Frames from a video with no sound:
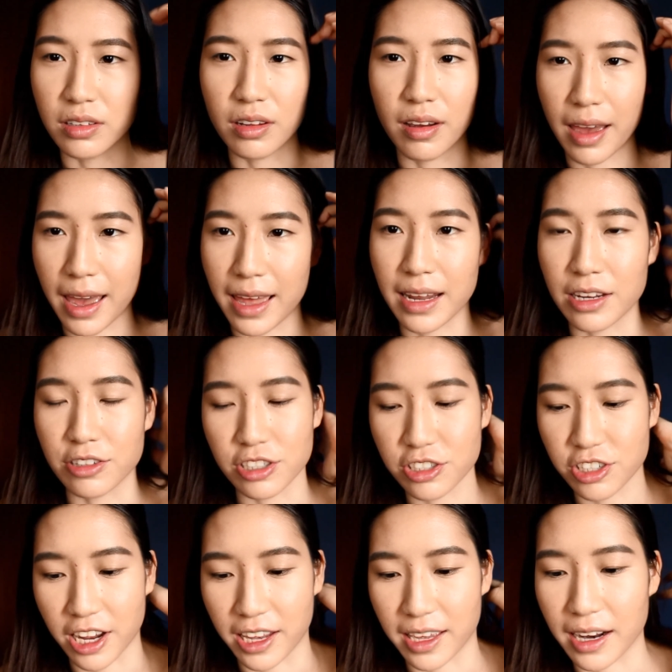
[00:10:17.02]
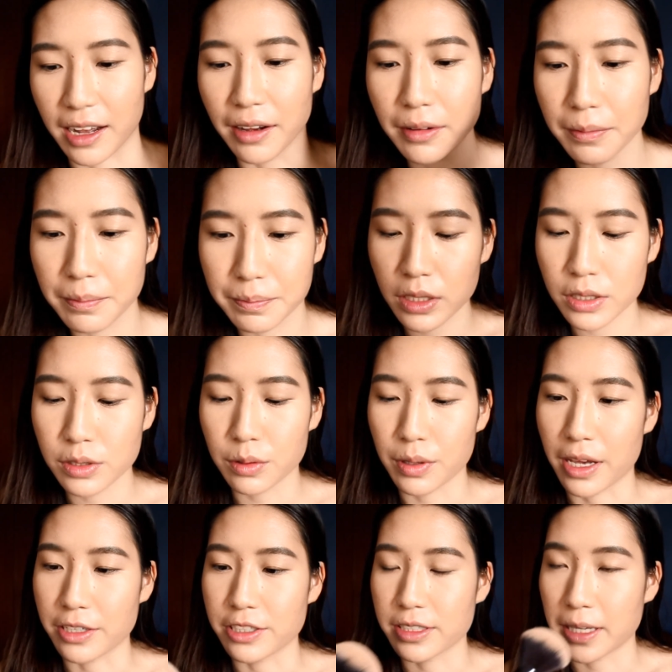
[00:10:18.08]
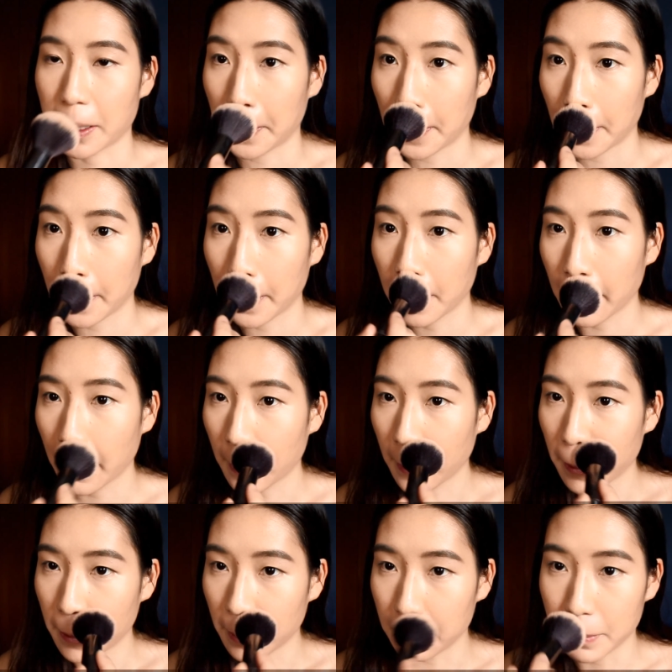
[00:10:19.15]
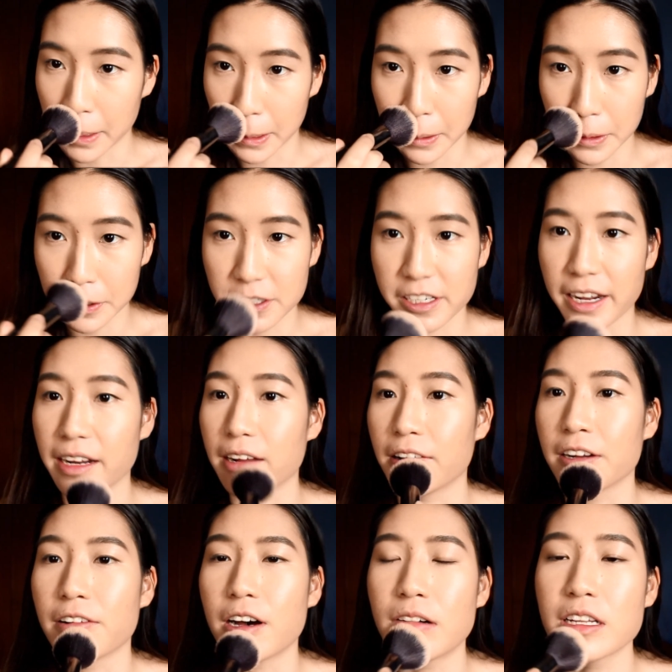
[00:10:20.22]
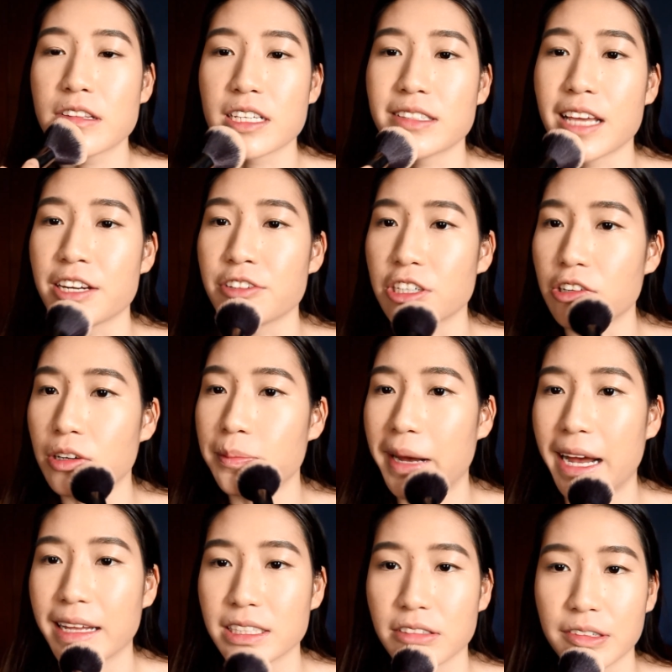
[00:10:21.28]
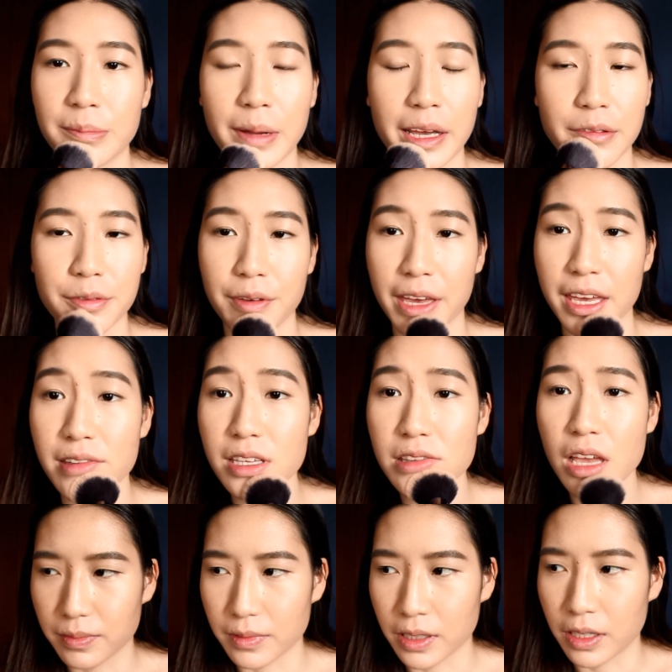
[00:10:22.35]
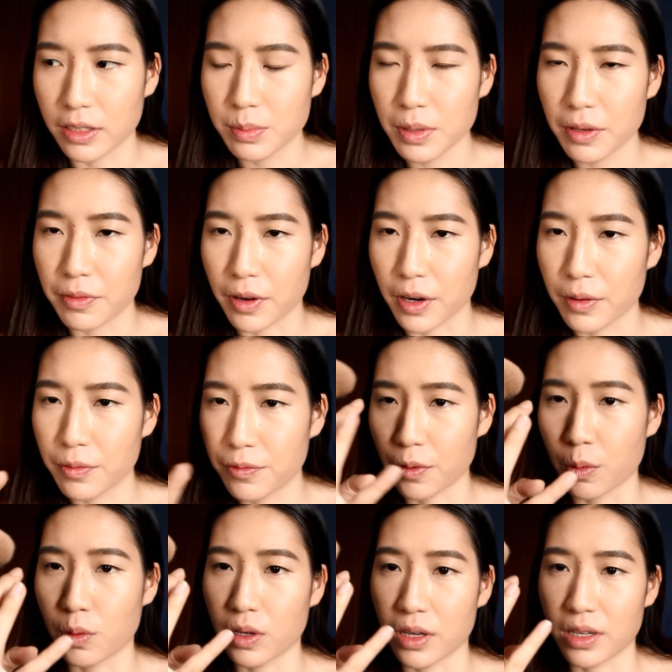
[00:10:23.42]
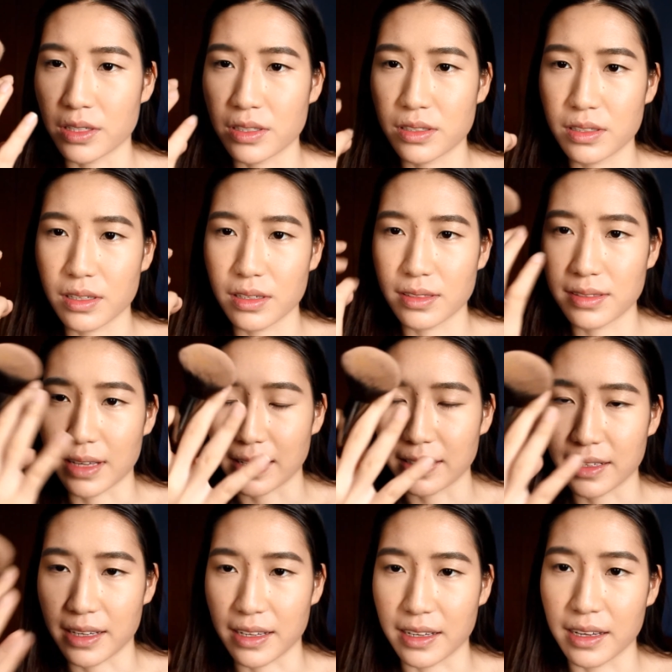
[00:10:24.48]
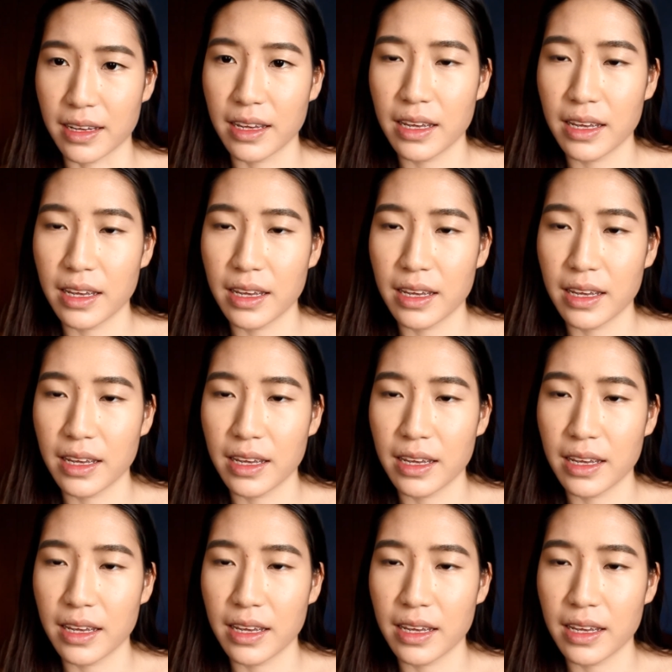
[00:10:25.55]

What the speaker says: your hand and just check it out. So yeah, just taking the middle shade on all the central parts of my face. It gives me a very focused setting